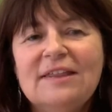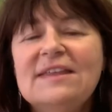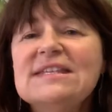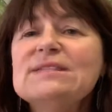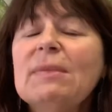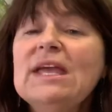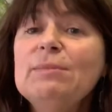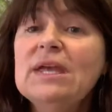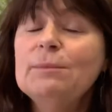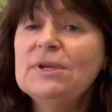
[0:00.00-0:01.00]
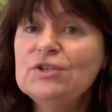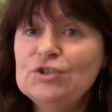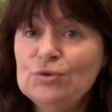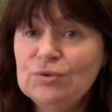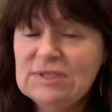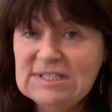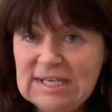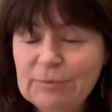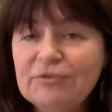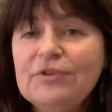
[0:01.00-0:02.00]
This might be a bit too
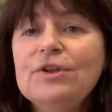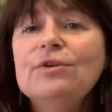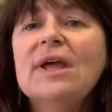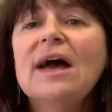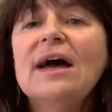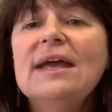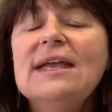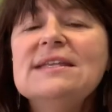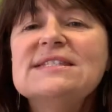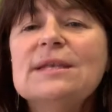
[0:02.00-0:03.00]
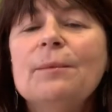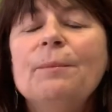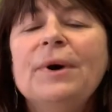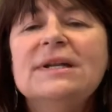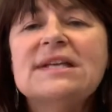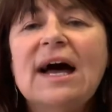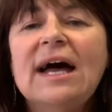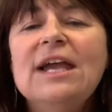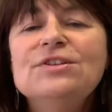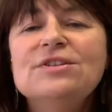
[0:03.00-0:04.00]
deep for you guys, but
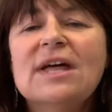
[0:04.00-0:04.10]
I do